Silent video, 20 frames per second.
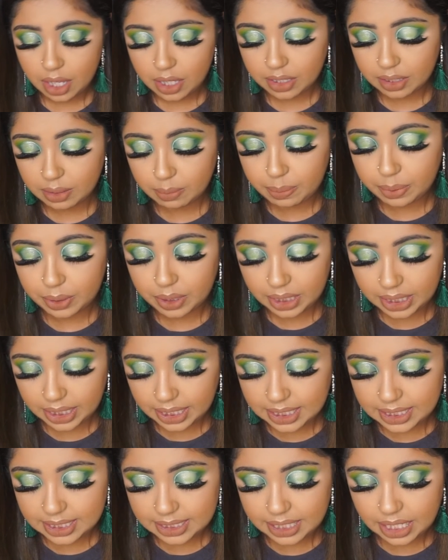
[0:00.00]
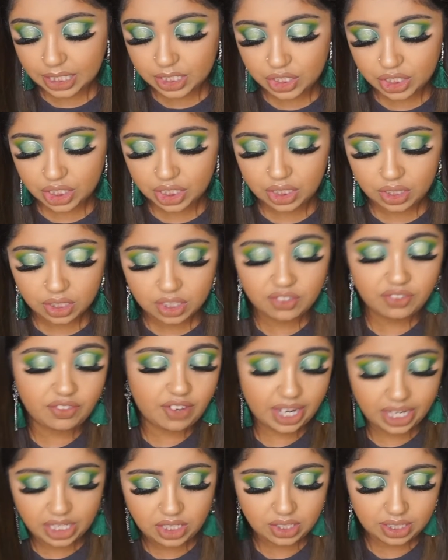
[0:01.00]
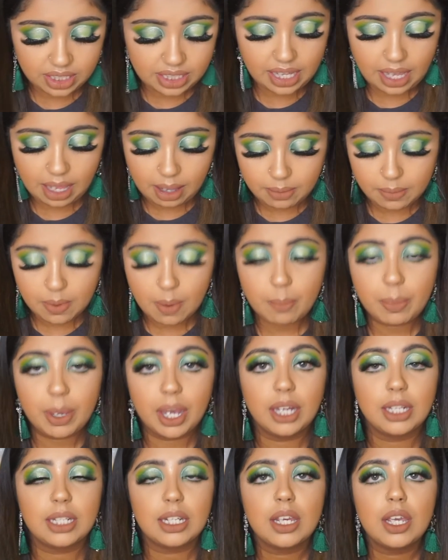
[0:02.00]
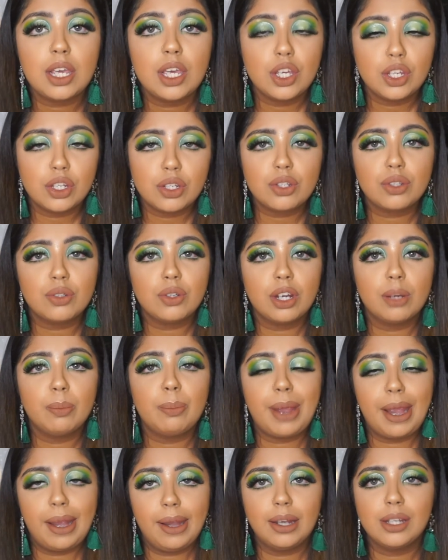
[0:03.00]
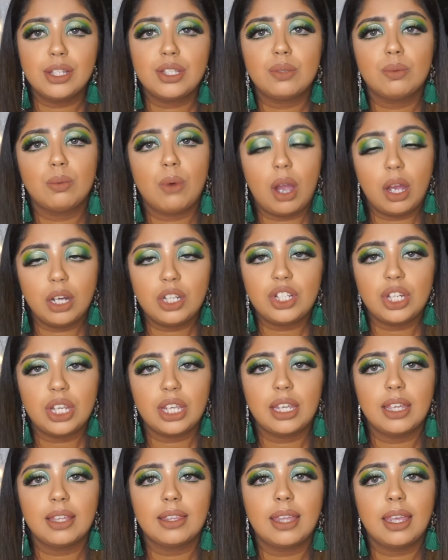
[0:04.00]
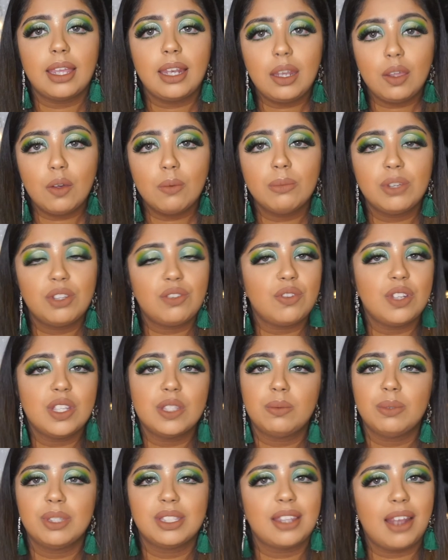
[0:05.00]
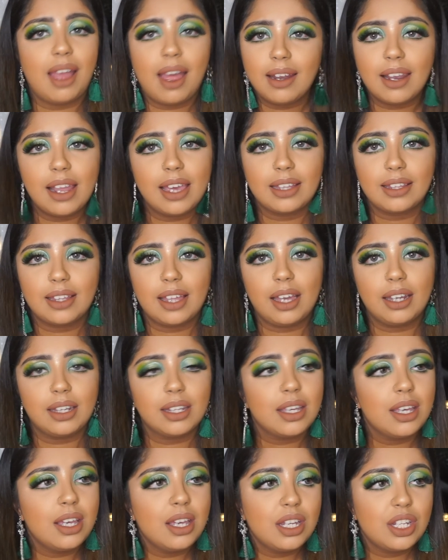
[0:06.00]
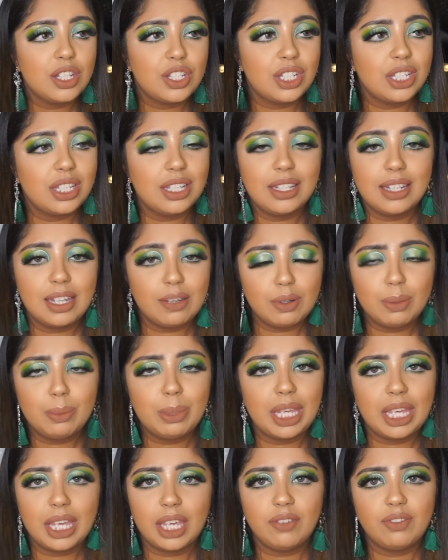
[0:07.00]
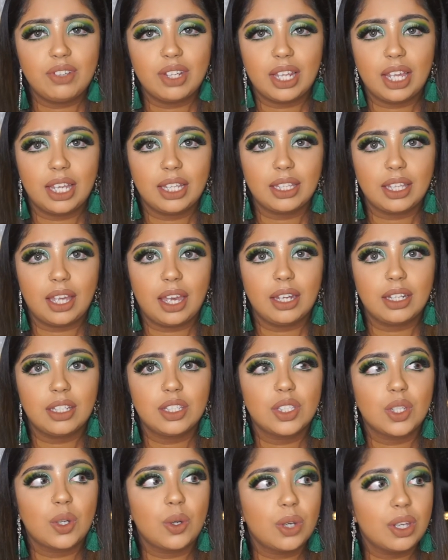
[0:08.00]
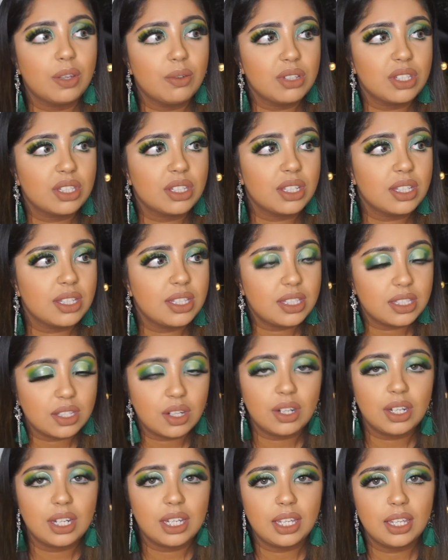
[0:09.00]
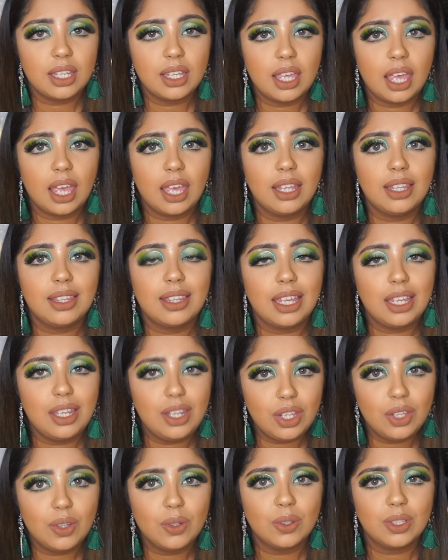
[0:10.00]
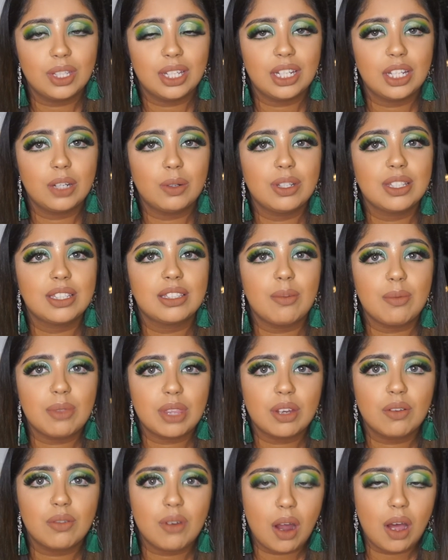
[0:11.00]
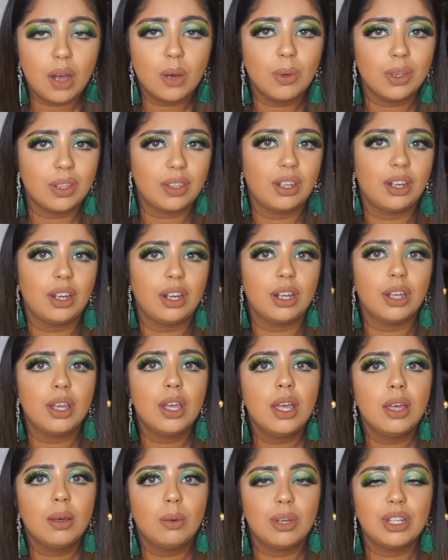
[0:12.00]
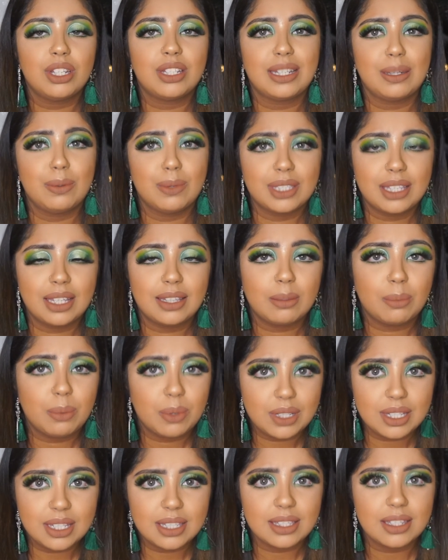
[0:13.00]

The police said she looked fine to them, but to her parents watching, they knew Mitrice was not like that. She never behaved like that. So it was concerning, and they knew that there was something wrong with her when she was at the police